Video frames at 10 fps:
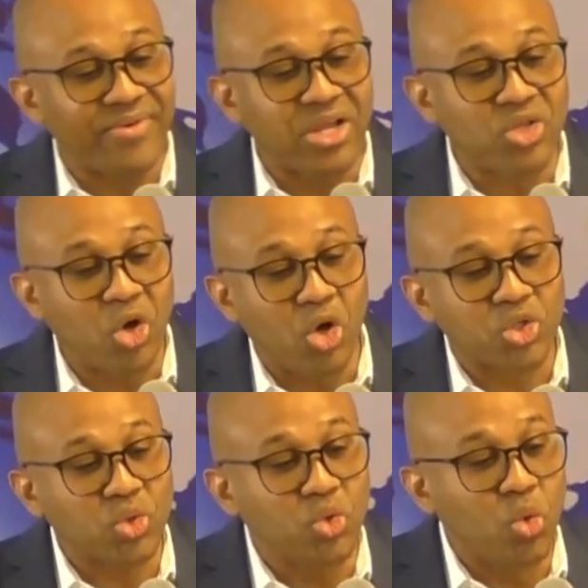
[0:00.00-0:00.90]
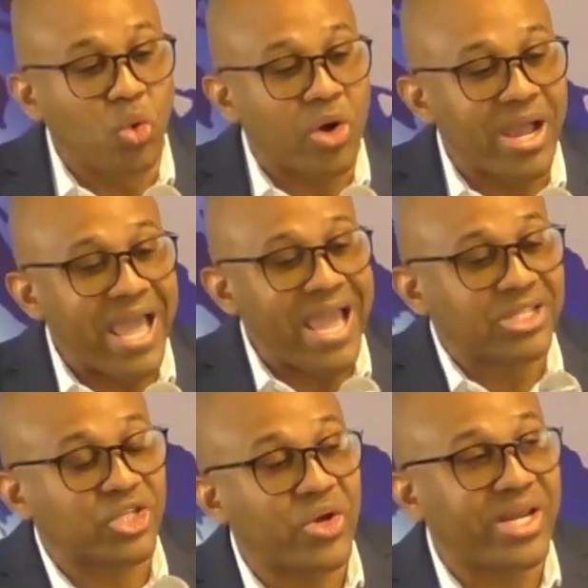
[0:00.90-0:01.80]
and those who were
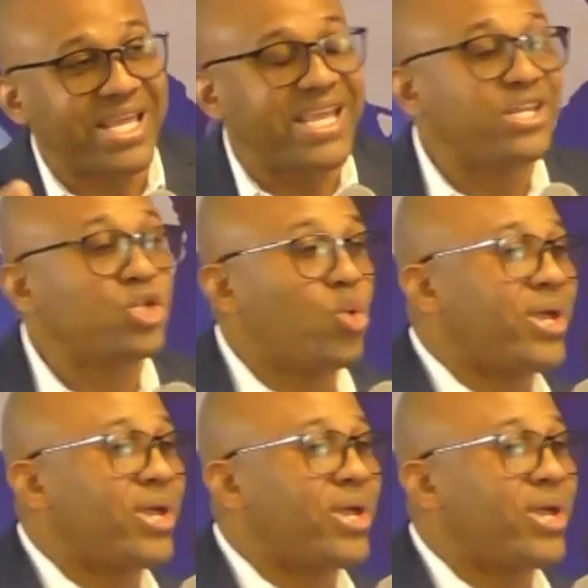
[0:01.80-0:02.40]
entering in you